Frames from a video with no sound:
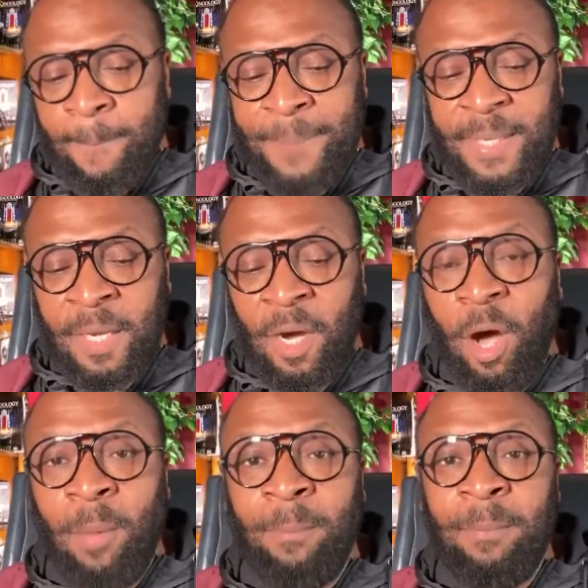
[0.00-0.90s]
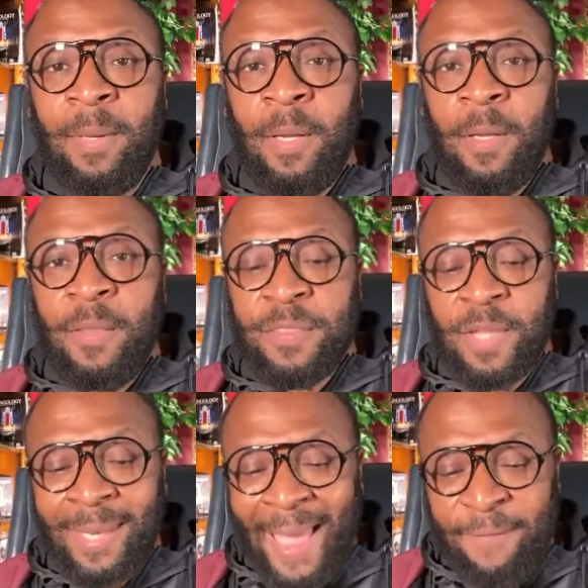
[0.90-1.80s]
become
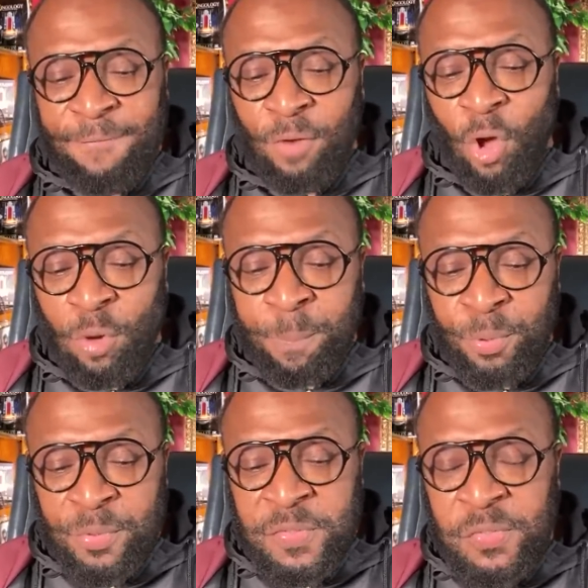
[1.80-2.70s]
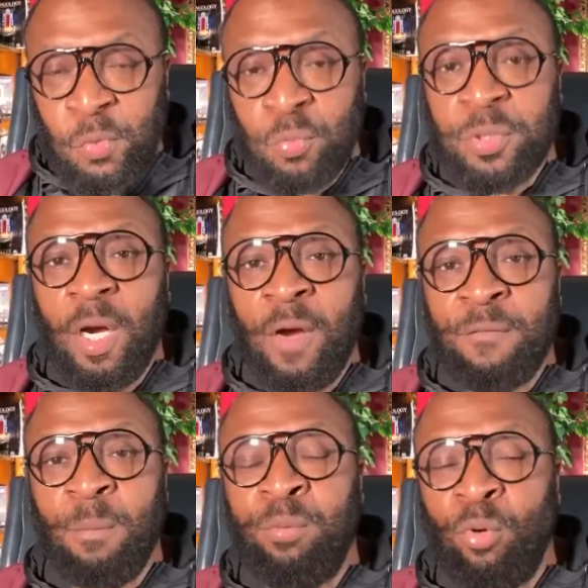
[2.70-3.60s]
the lifelong pursuit
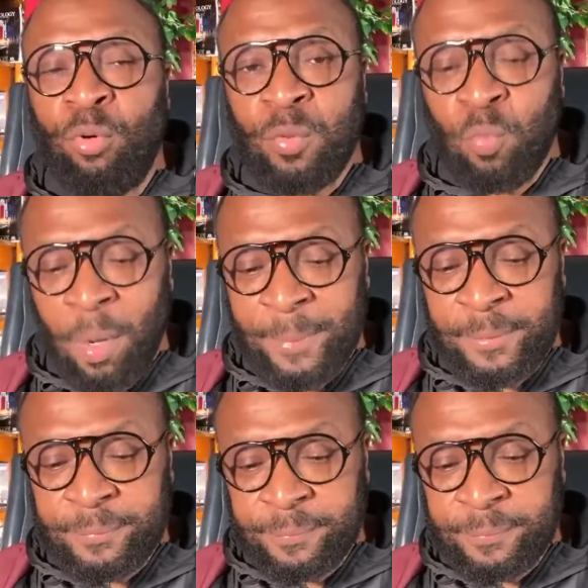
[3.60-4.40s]
of the broken woman.